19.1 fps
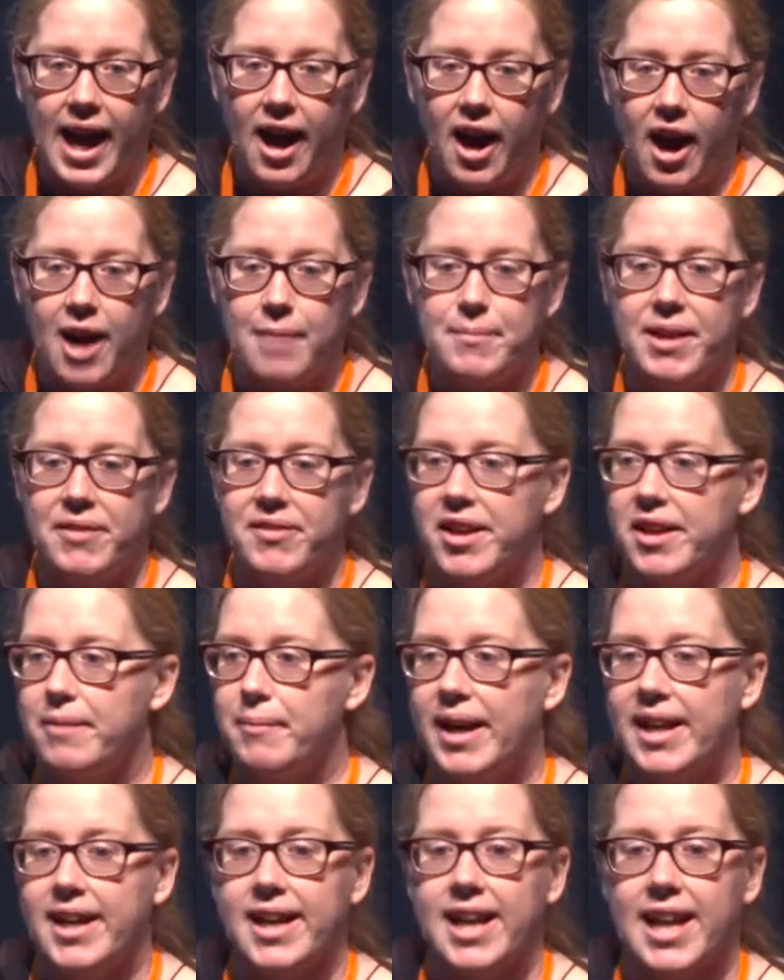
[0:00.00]
I'm never going to
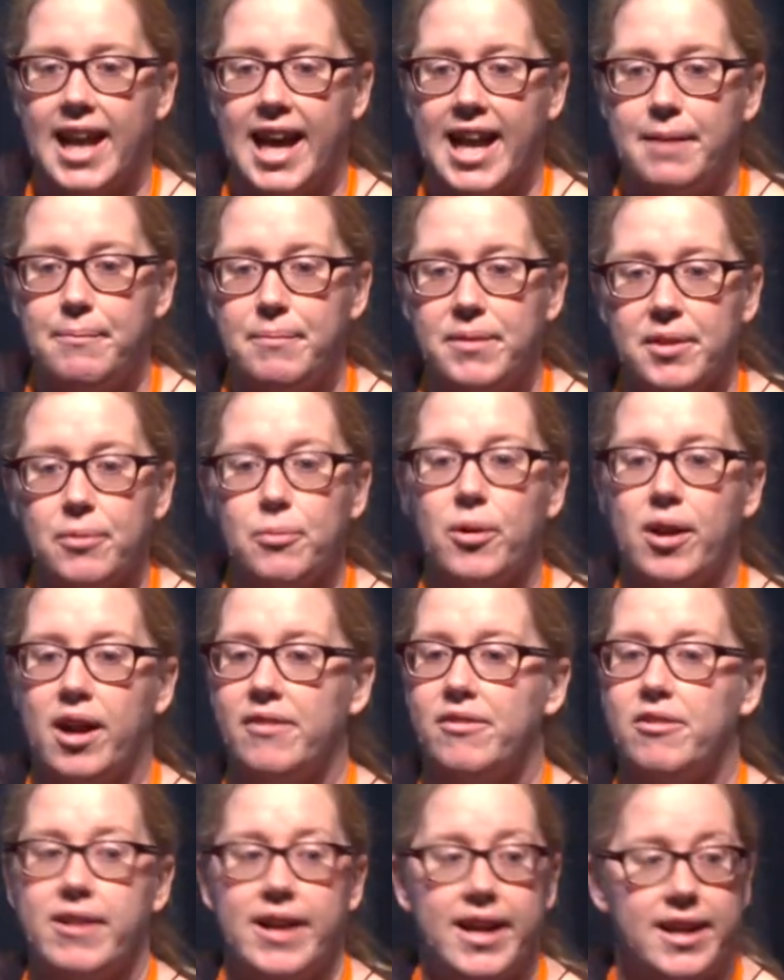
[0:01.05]
make a claim that what
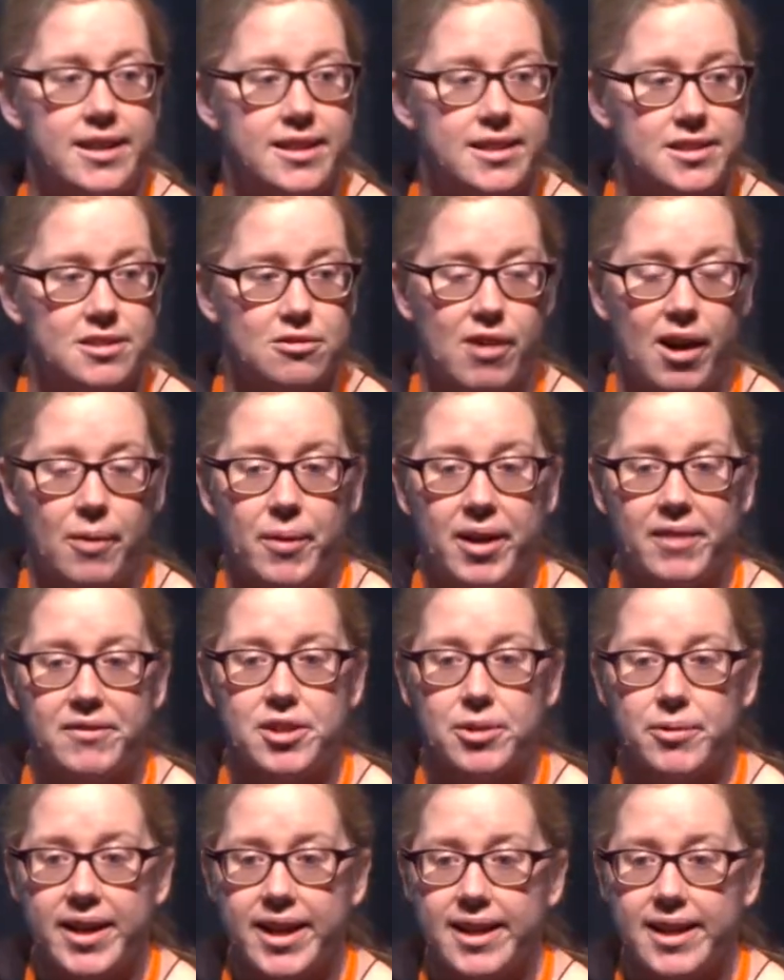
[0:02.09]
I've created is the right way of doing